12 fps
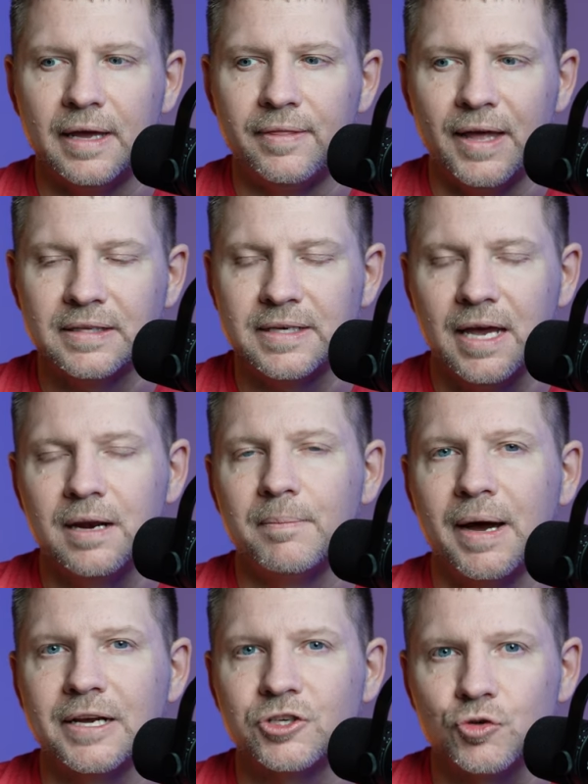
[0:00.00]
And that's kind of
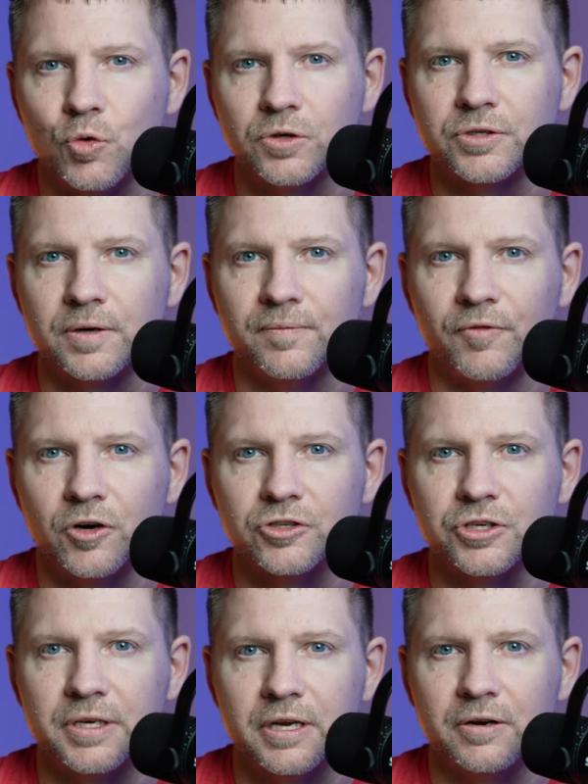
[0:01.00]
my short term
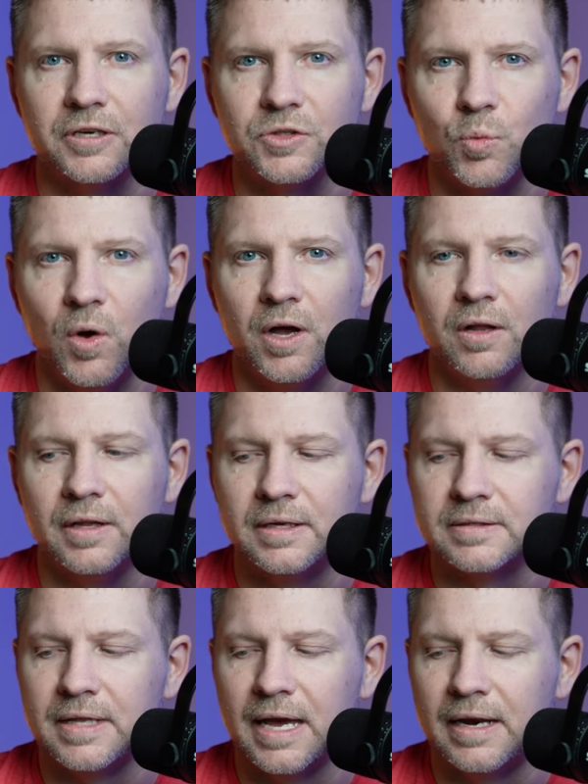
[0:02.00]
version here as well
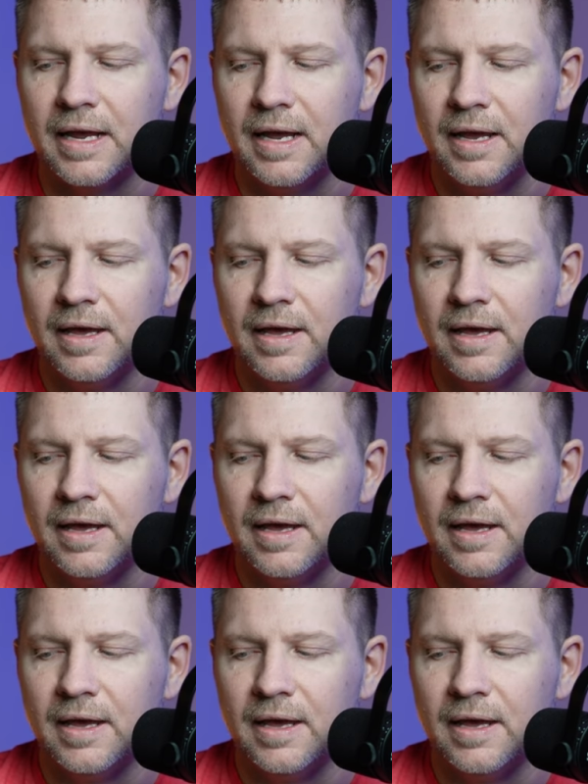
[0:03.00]
is that